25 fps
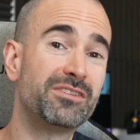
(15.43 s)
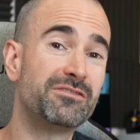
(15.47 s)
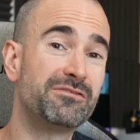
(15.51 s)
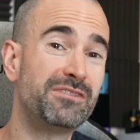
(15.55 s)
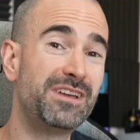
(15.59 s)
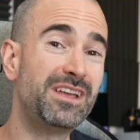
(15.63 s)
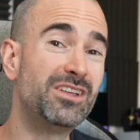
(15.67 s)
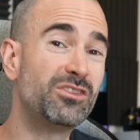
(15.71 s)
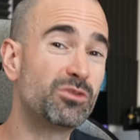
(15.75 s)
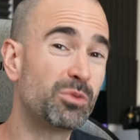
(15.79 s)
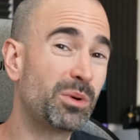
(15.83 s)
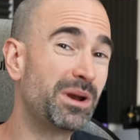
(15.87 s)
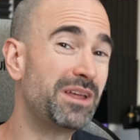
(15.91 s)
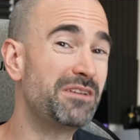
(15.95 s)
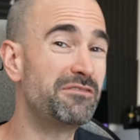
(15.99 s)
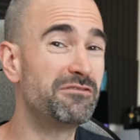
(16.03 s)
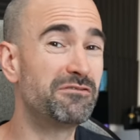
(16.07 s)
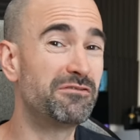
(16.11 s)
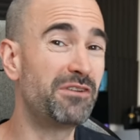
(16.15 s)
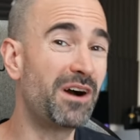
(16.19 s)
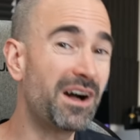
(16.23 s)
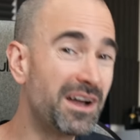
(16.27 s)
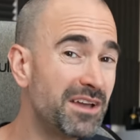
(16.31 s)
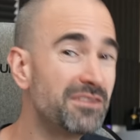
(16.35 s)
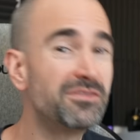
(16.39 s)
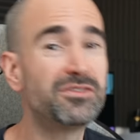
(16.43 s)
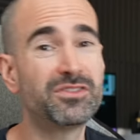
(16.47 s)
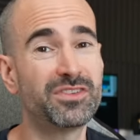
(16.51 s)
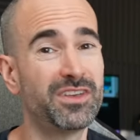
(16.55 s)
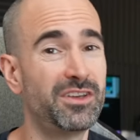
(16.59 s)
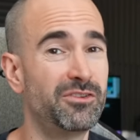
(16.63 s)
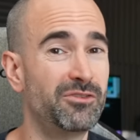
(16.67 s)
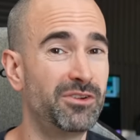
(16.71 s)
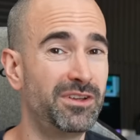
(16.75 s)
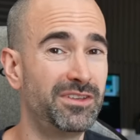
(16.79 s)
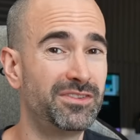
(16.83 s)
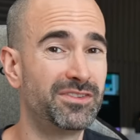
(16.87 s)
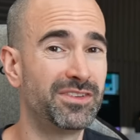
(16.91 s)
the V25
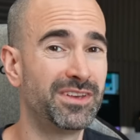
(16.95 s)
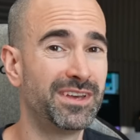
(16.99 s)
series,